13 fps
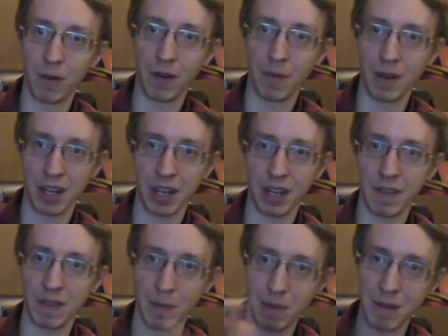I'm not going to
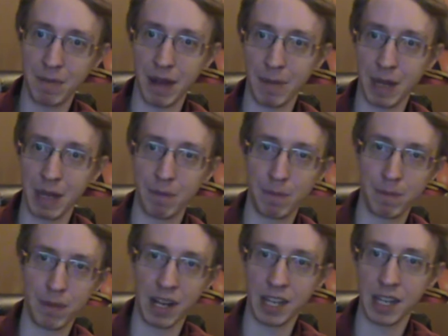give the beat by beat
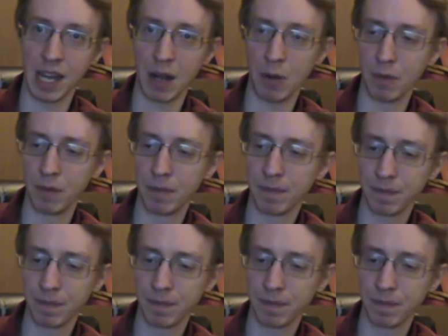breakdown.